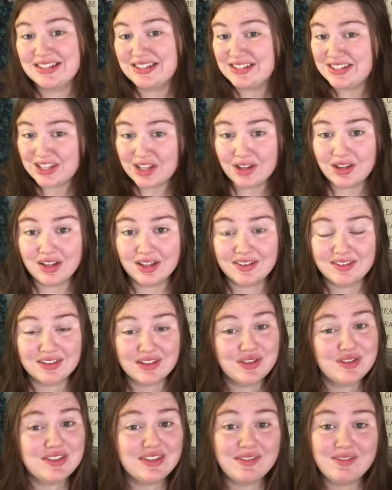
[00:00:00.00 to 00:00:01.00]
still
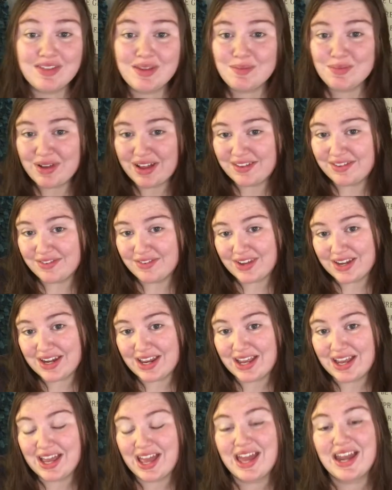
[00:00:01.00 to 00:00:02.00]
exclusively
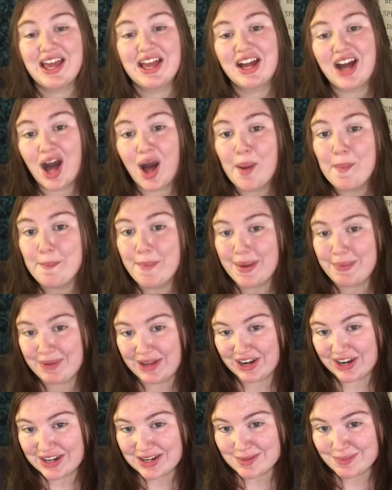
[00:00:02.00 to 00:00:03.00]
breastfeeding and I got my
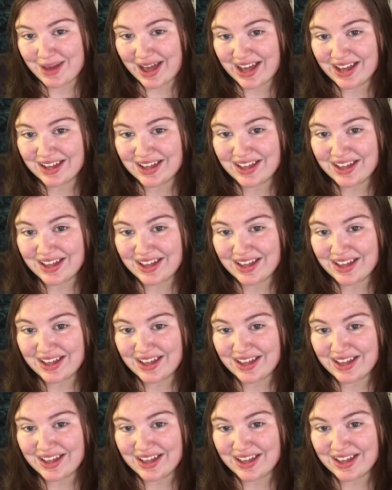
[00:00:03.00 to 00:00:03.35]
period back.